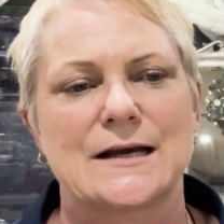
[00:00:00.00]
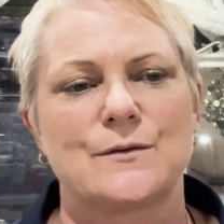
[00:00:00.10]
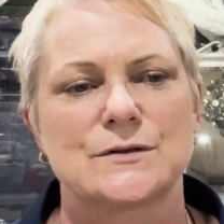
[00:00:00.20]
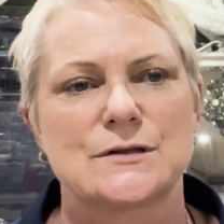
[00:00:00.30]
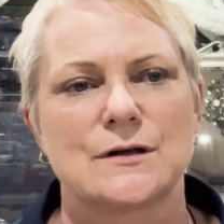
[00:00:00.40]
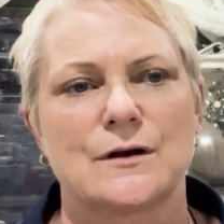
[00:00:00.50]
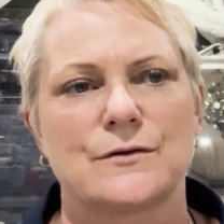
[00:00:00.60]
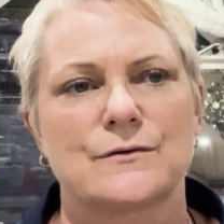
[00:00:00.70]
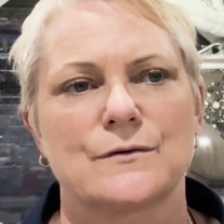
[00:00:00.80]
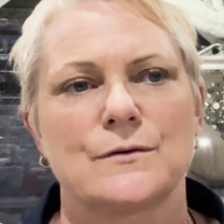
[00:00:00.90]
I wanted to go
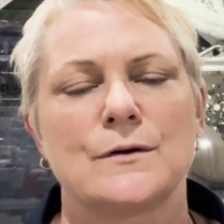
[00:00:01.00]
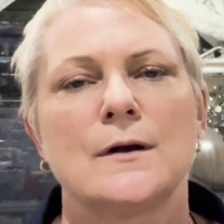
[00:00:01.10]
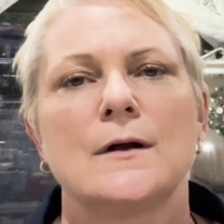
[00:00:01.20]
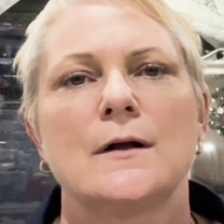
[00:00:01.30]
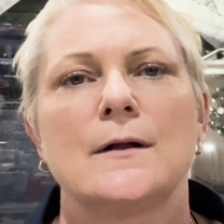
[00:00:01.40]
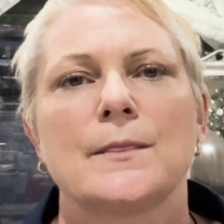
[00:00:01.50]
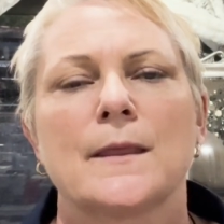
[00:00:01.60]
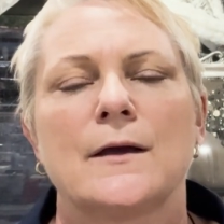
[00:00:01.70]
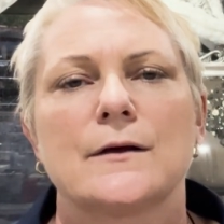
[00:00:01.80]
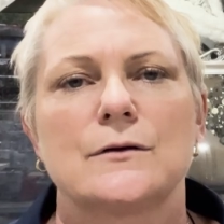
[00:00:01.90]
through
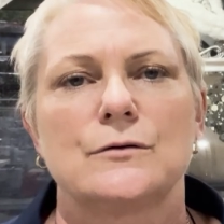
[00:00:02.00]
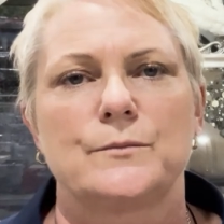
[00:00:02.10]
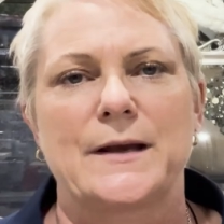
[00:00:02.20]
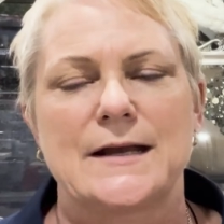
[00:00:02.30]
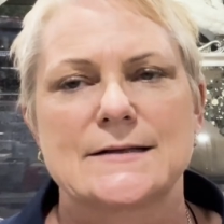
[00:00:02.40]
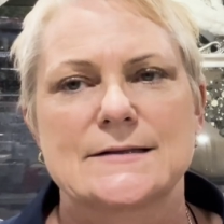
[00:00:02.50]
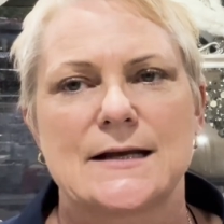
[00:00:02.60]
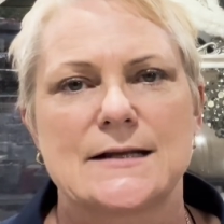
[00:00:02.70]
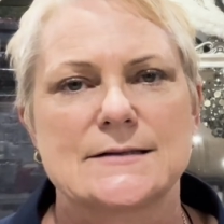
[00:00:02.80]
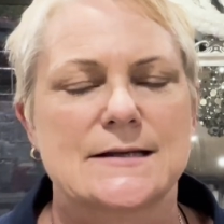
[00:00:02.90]
the Claude pants
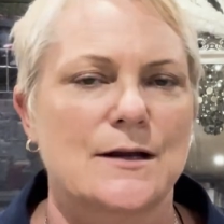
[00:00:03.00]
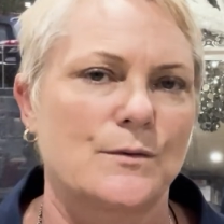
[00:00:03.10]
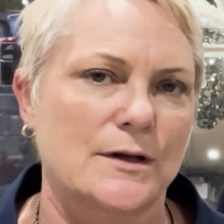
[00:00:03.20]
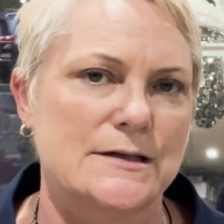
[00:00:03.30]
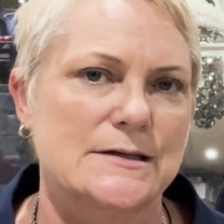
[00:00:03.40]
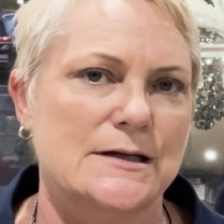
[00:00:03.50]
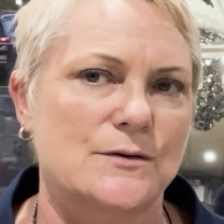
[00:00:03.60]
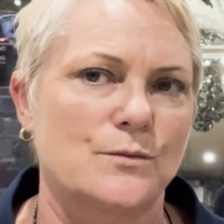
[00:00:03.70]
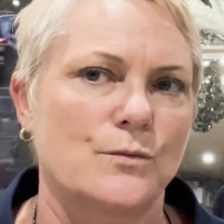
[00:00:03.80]
and say what I did,